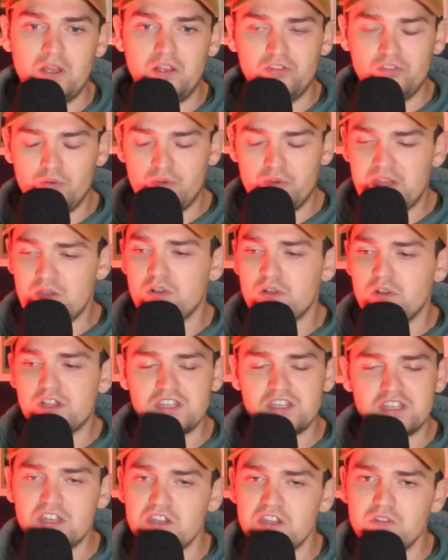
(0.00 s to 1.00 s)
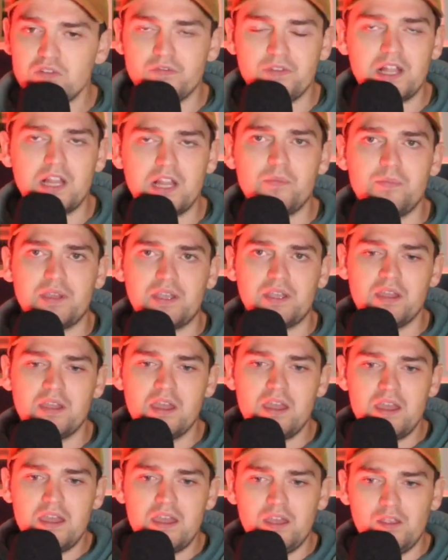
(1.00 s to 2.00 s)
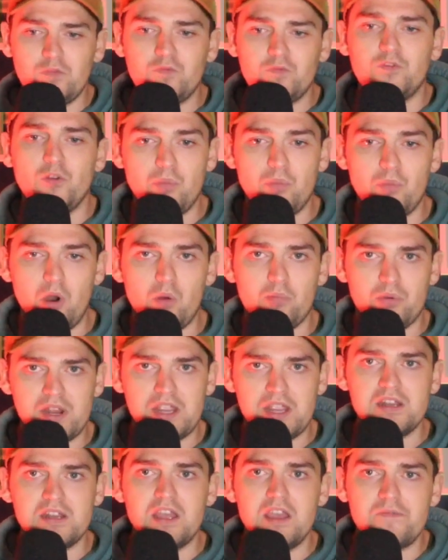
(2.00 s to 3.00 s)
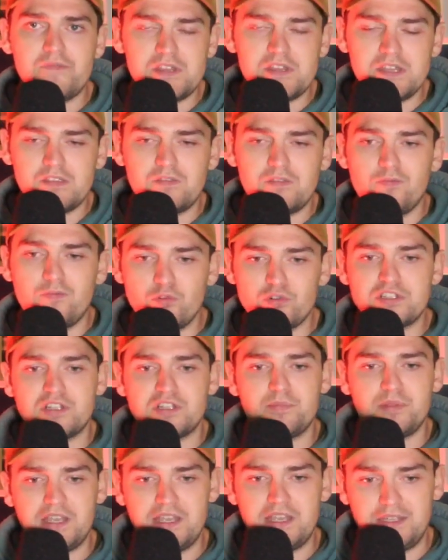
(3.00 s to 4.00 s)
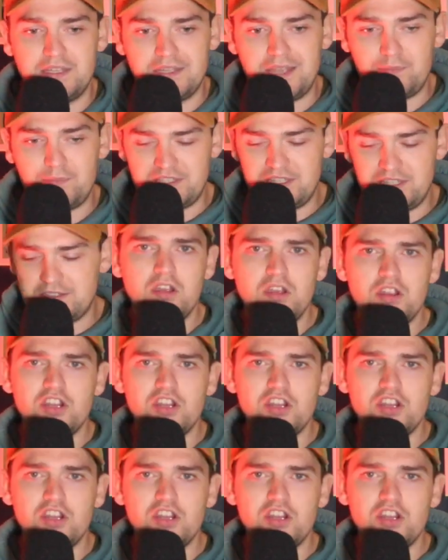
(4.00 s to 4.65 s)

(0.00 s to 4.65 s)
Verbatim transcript: So he will continue developing his football brain if he is forced to play in that position.